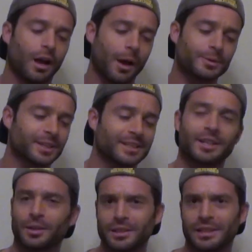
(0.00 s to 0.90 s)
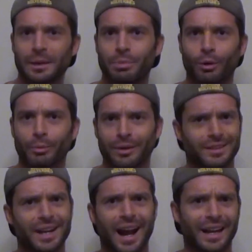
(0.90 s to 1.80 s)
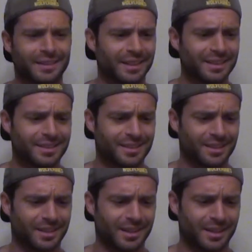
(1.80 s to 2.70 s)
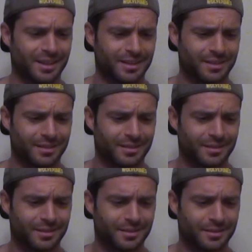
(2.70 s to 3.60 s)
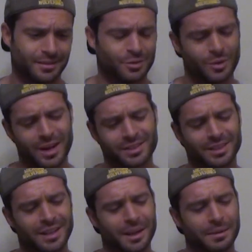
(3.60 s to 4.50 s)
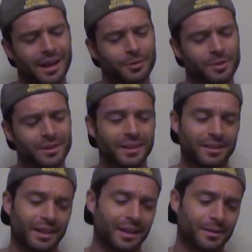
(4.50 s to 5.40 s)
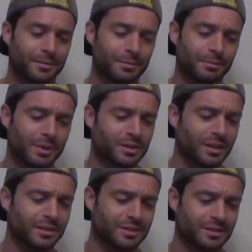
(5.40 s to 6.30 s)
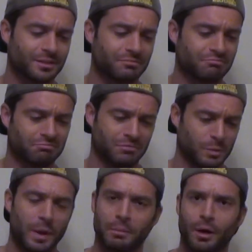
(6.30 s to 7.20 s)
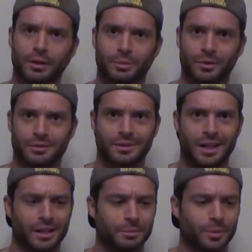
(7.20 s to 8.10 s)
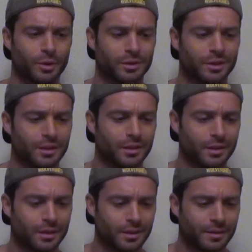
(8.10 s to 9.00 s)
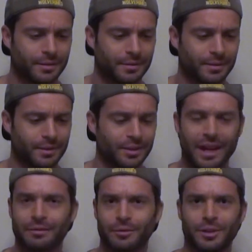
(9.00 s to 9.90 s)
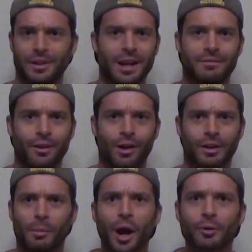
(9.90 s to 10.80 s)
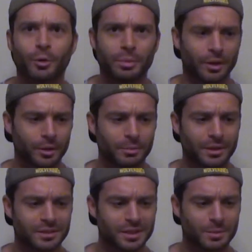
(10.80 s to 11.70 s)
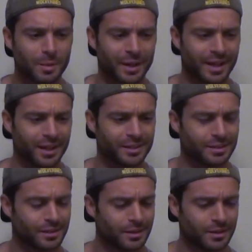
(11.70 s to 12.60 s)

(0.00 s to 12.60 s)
I was going to say it's an import, but it's not. It's, actually, I got to rethink that. Because it's made in Baltimore. It's not an import. You can't even call it a micro beer, because it's made by Guinness.